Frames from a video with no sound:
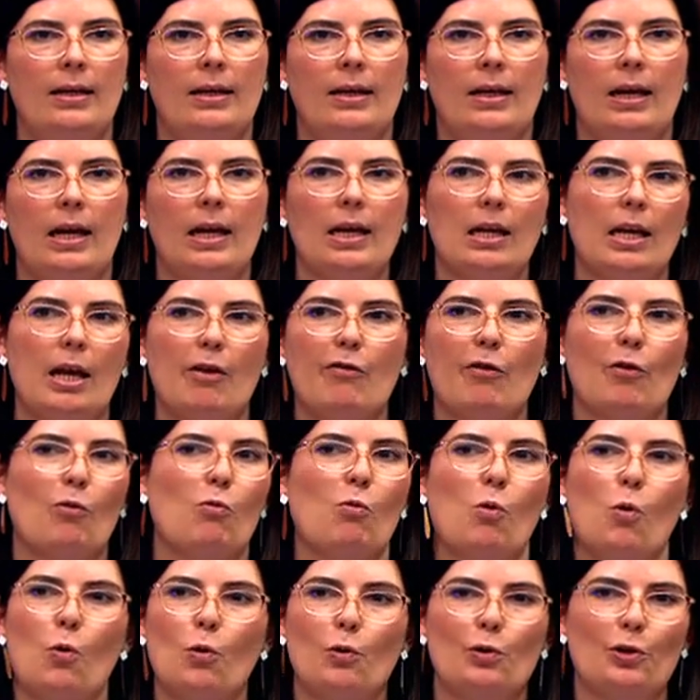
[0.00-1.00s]
he never
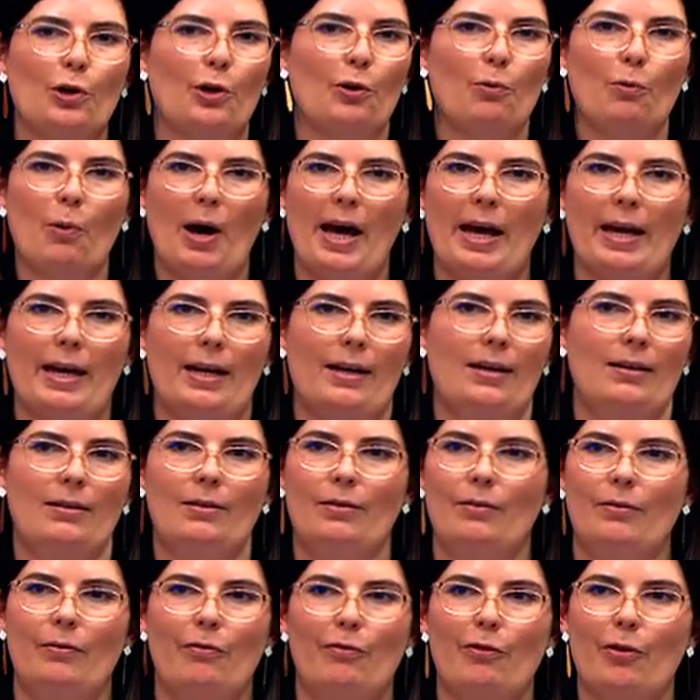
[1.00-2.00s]
walked away
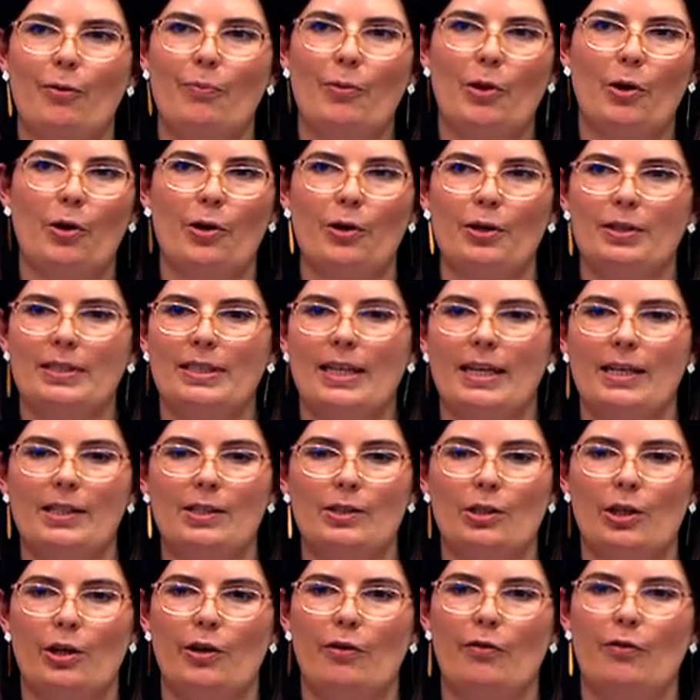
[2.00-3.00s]
from those he
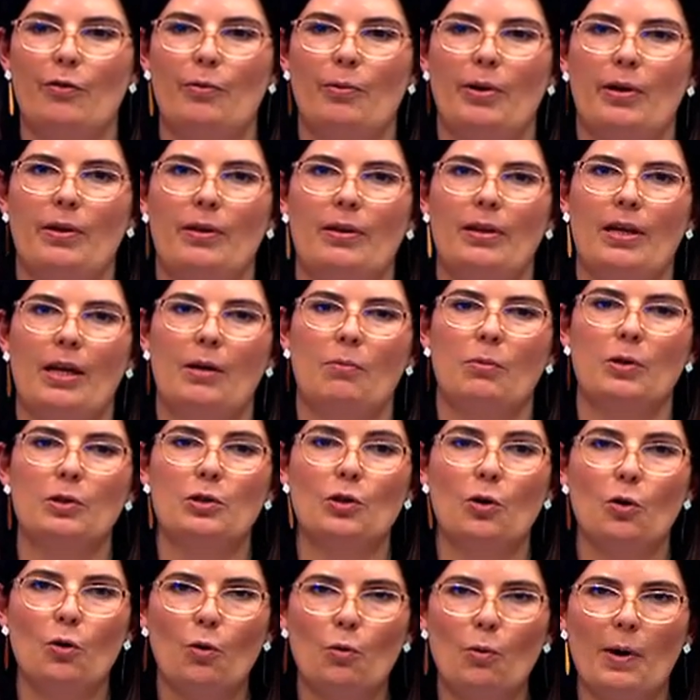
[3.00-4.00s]
served with. He was
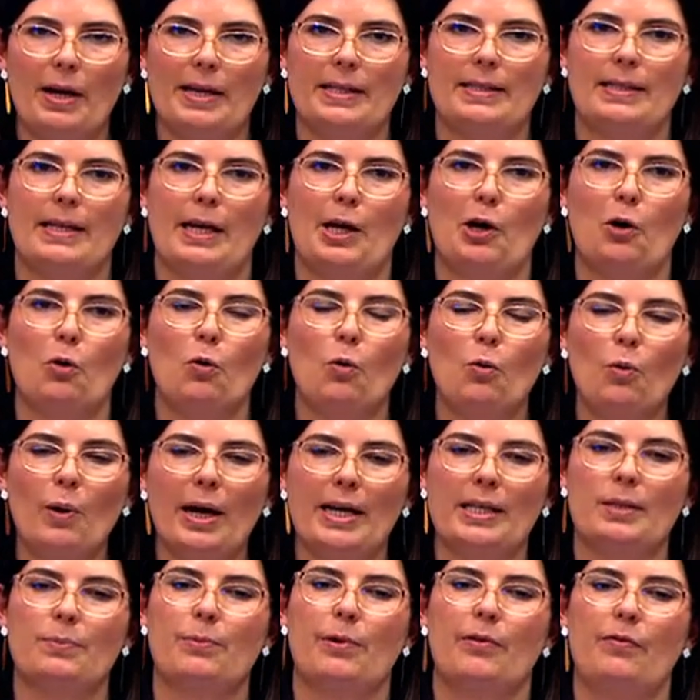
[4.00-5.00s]
always there,
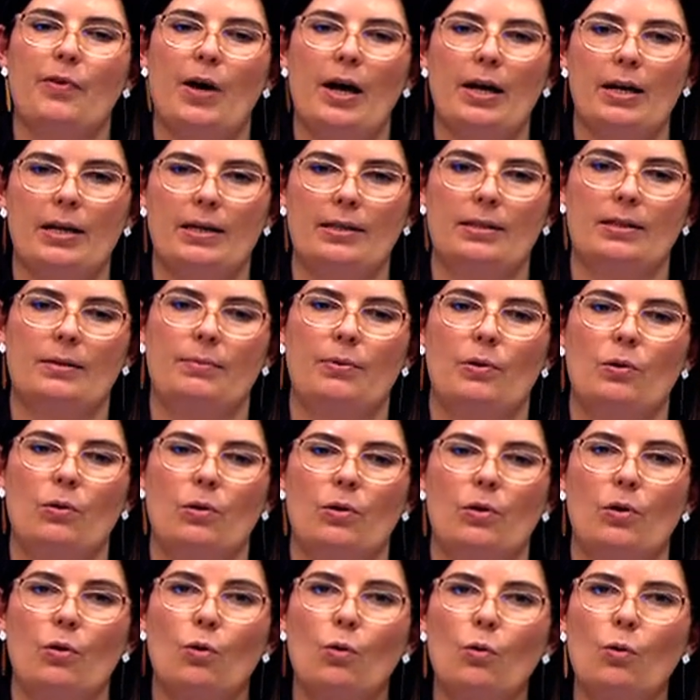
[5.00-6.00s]
always providing
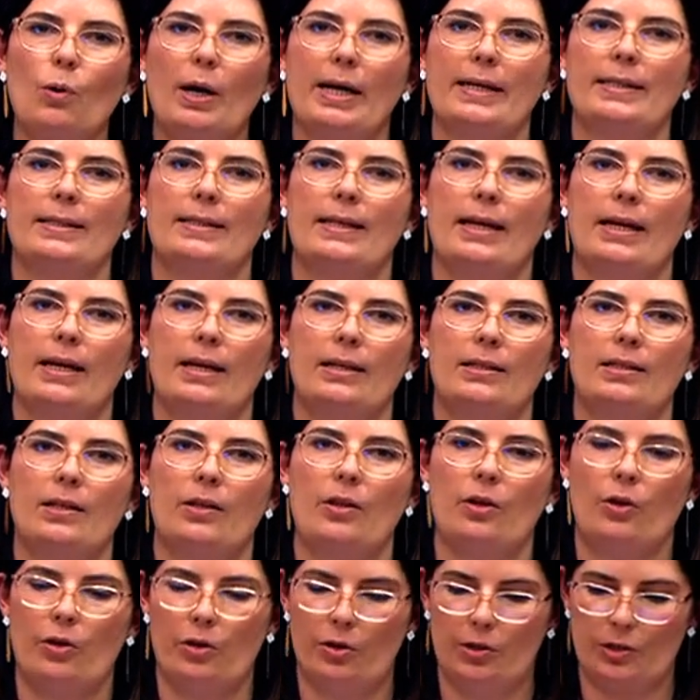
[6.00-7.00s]
support, always there to
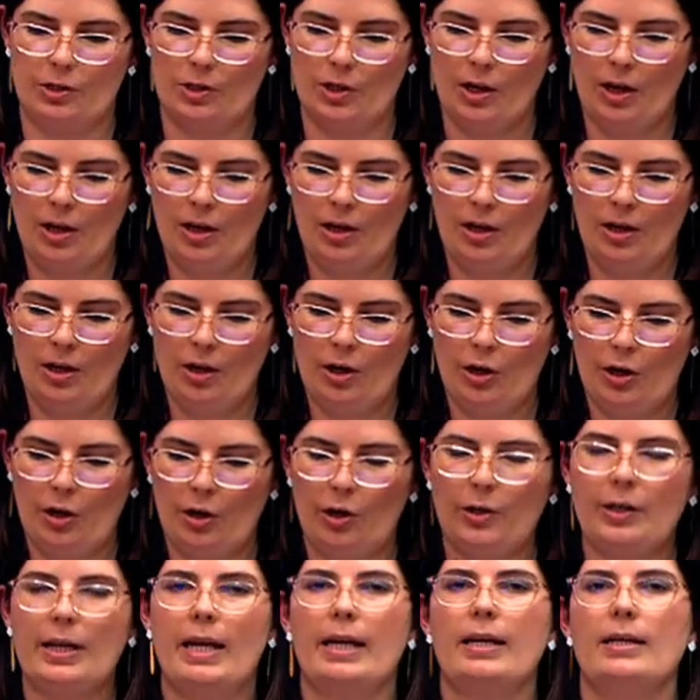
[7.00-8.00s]
those
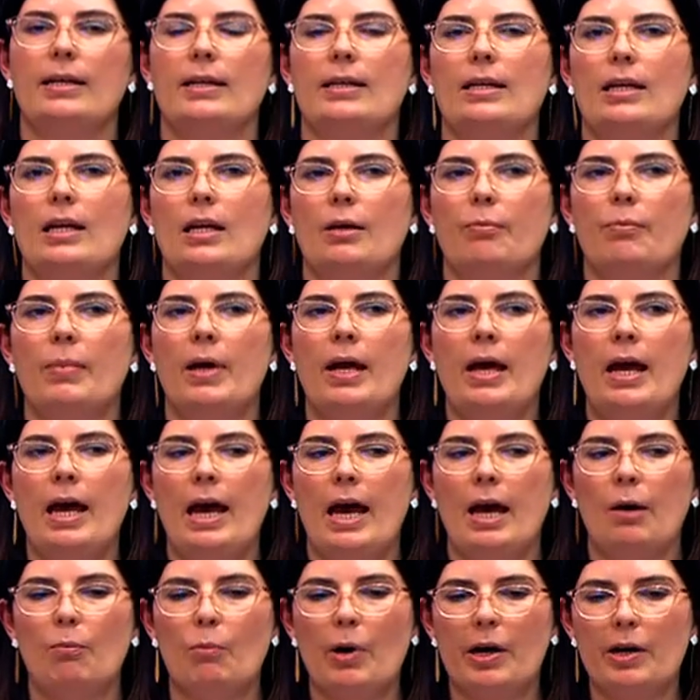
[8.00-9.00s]
who needed him.
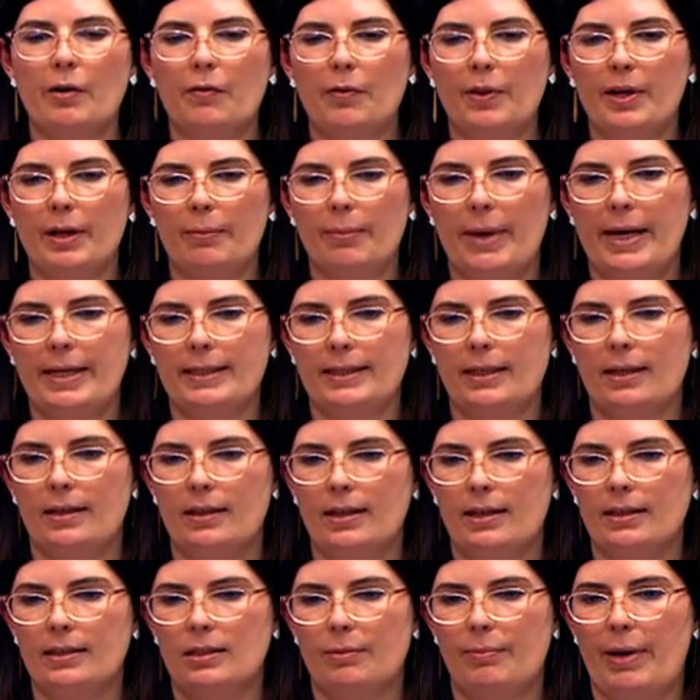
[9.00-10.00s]
And one of the amazing
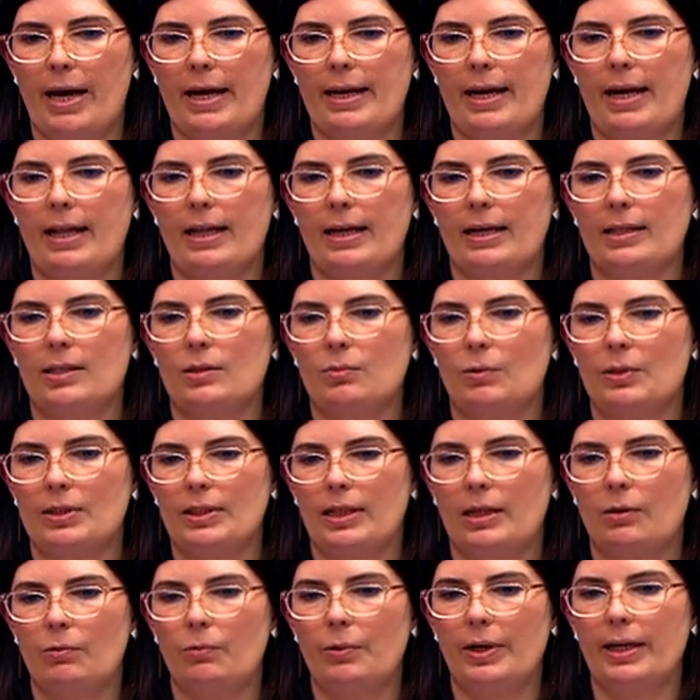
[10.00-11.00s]
things about Alex was
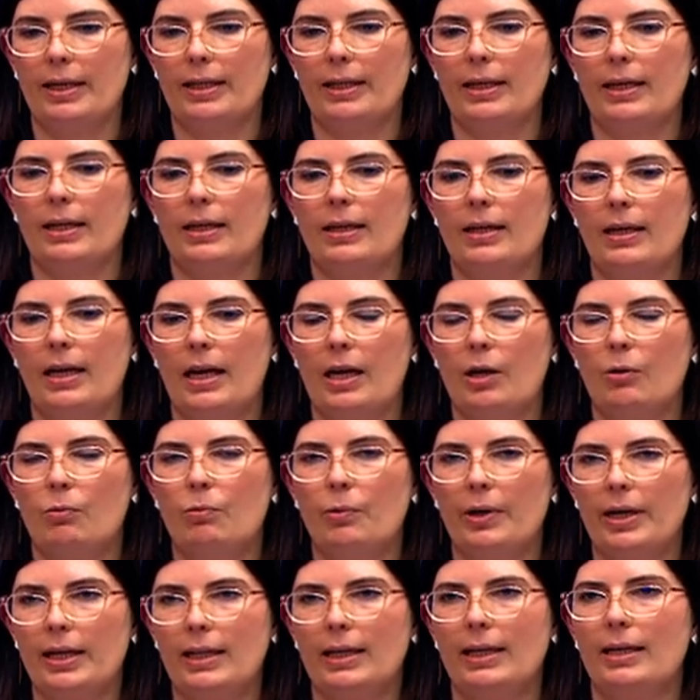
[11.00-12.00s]
he
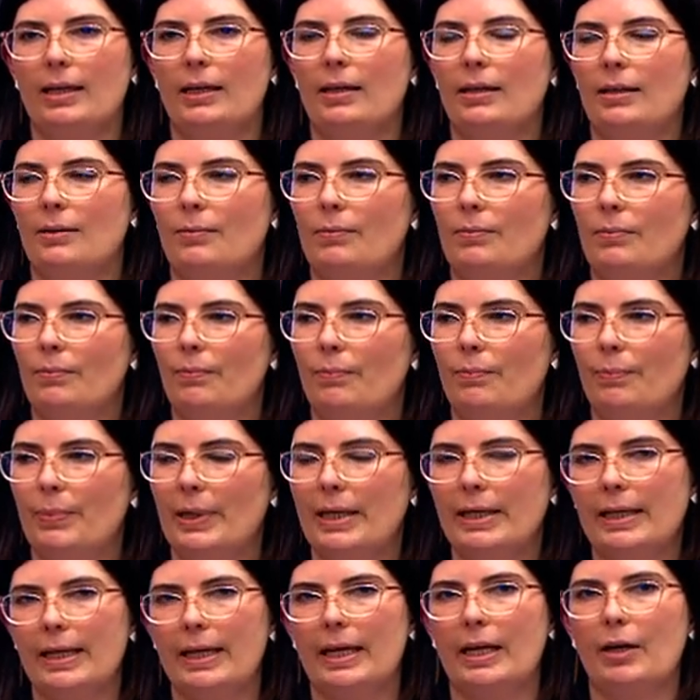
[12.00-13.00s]
really
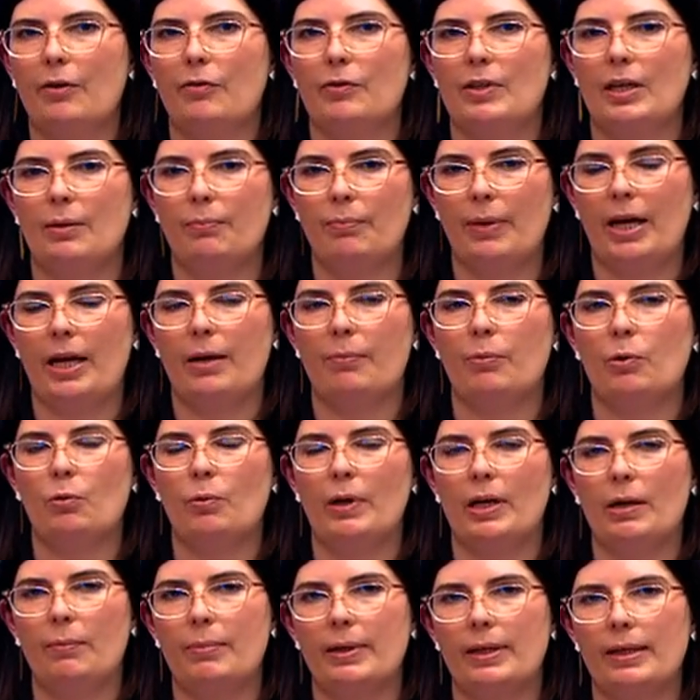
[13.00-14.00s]
believed in people.
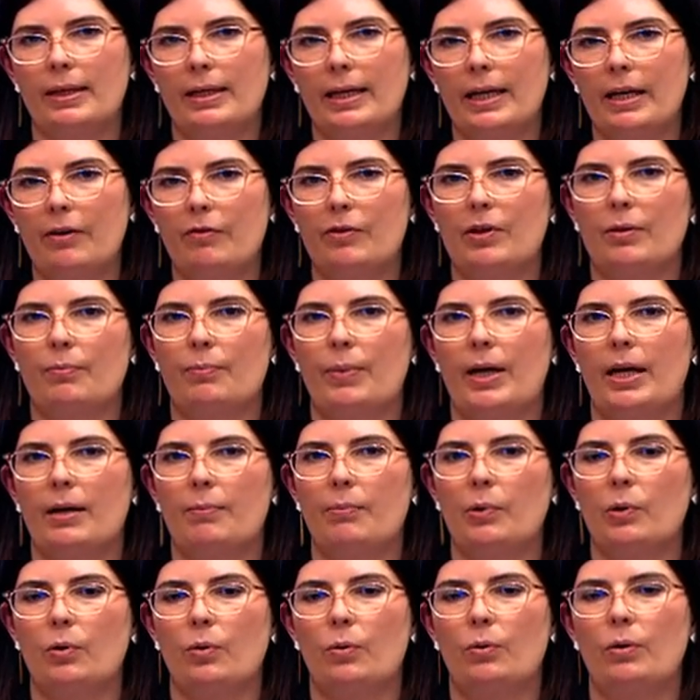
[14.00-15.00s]
When he believed in
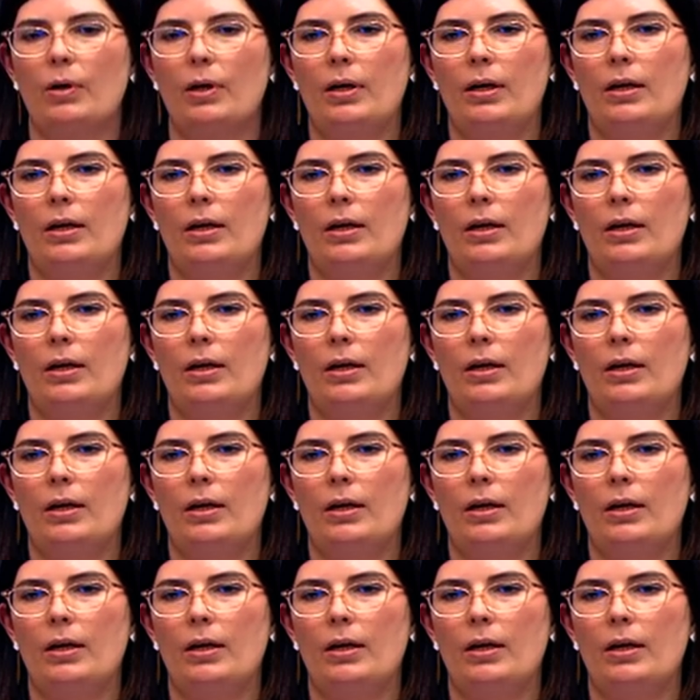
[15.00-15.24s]
people,